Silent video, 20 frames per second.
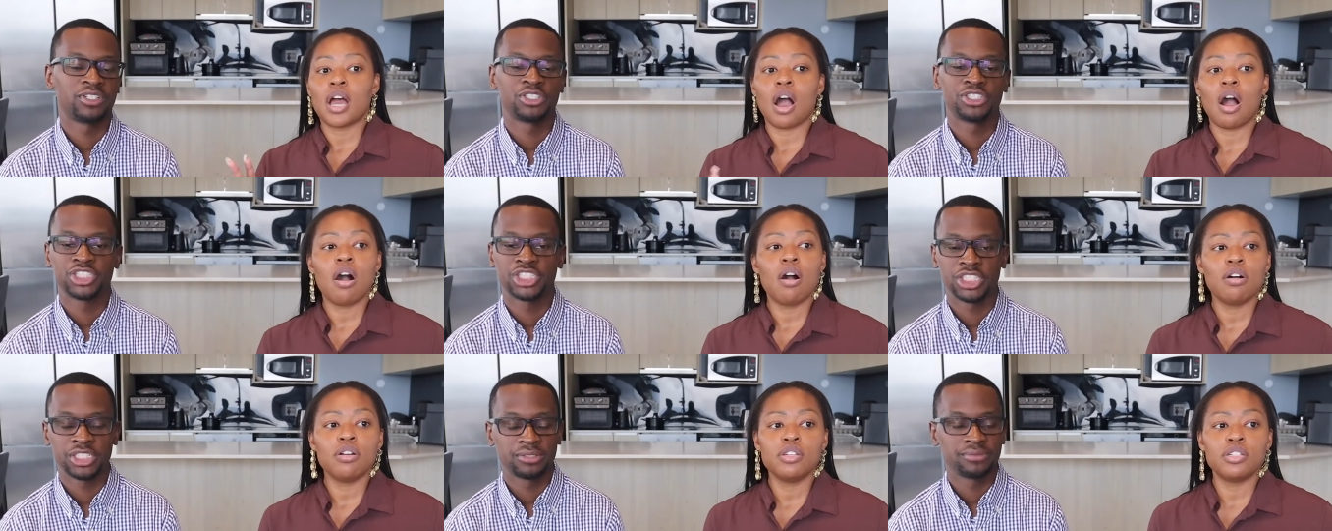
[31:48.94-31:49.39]

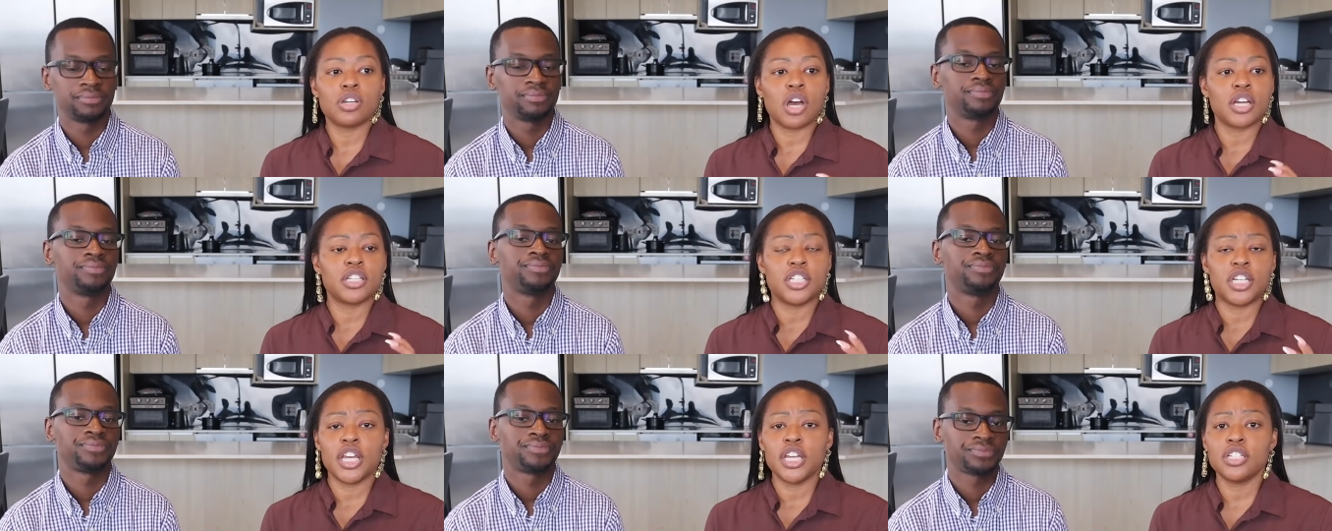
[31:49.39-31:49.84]
Speaker 1: oh
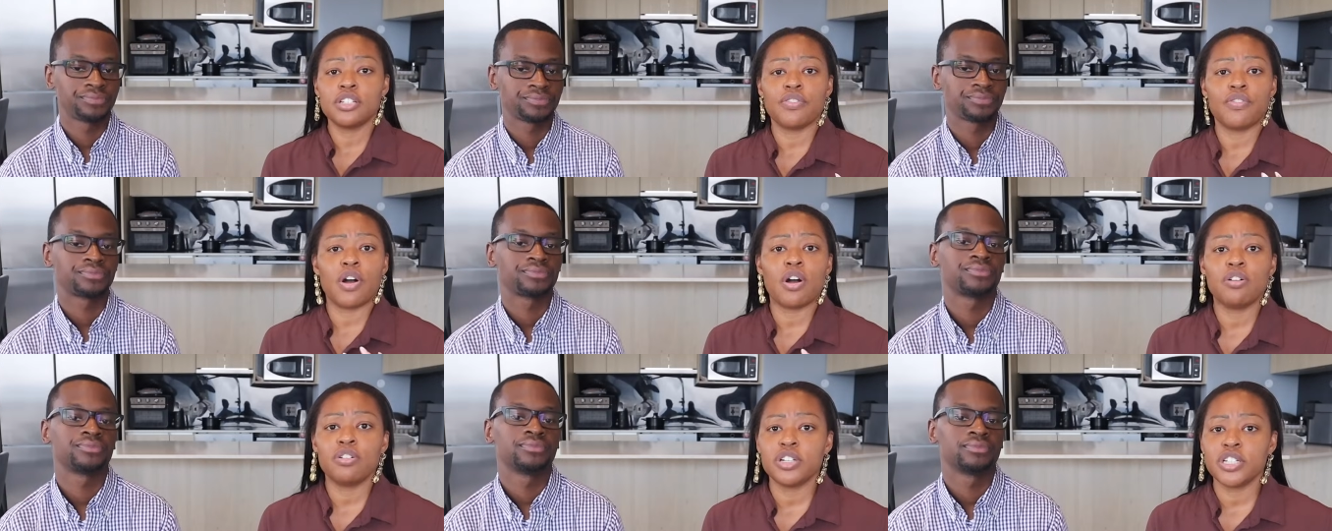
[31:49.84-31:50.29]
a change
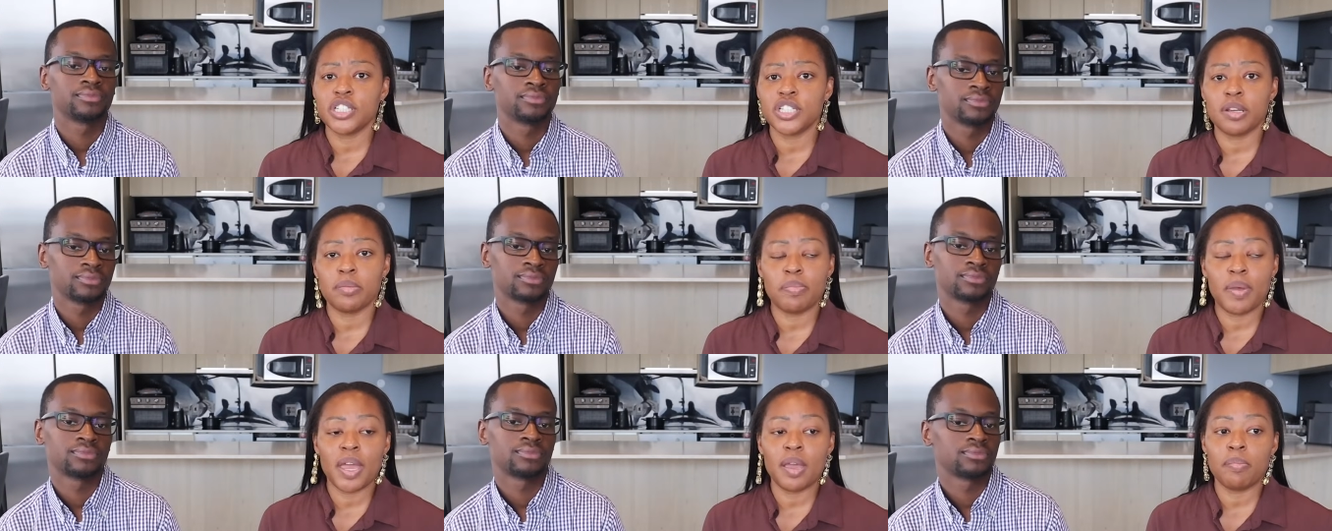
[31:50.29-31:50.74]
of
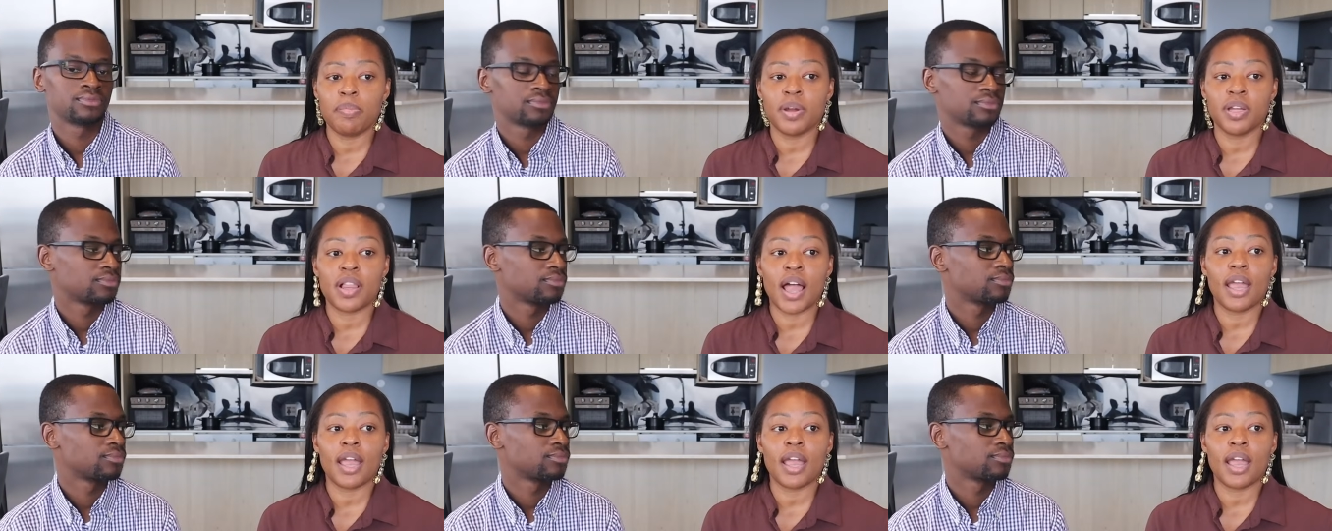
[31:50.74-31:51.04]
ownership paper.